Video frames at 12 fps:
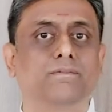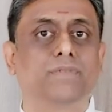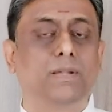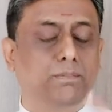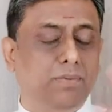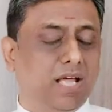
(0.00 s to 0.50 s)

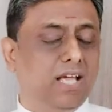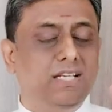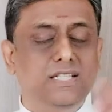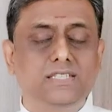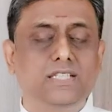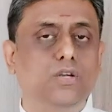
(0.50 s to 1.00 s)
The
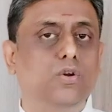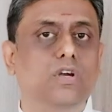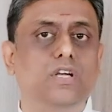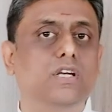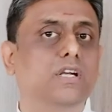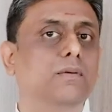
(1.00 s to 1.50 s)
planets are
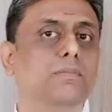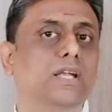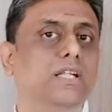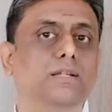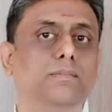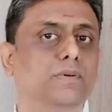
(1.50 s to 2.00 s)
not
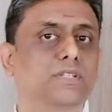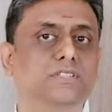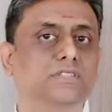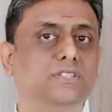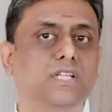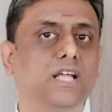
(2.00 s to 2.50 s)
determining the
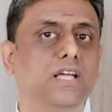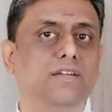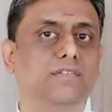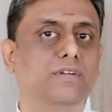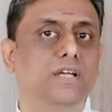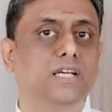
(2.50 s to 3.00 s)
person's
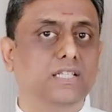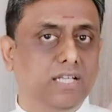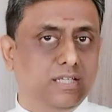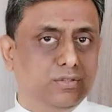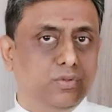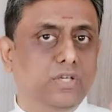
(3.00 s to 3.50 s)
life.
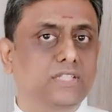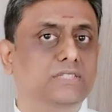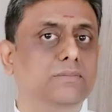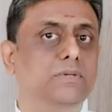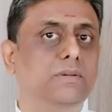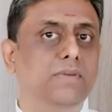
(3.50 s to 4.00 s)
That is only
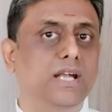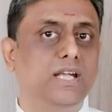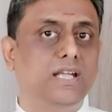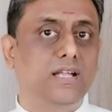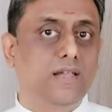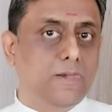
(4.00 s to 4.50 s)

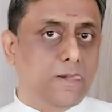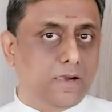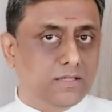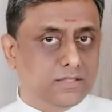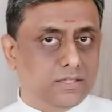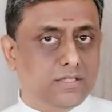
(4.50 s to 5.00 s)
symptomatic.
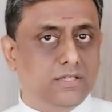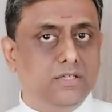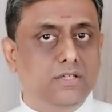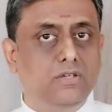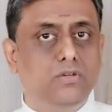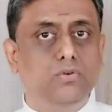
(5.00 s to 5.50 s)
The
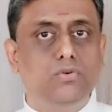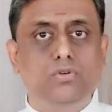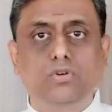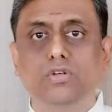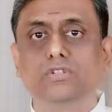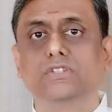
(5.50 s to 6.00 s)
real root
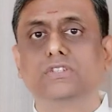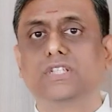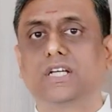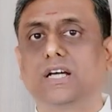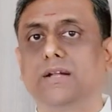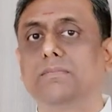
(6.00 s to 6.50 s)
cause is the
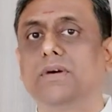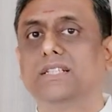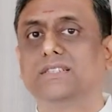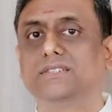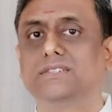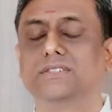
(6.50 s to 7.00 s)

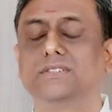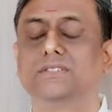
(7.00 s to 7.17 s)
karmas.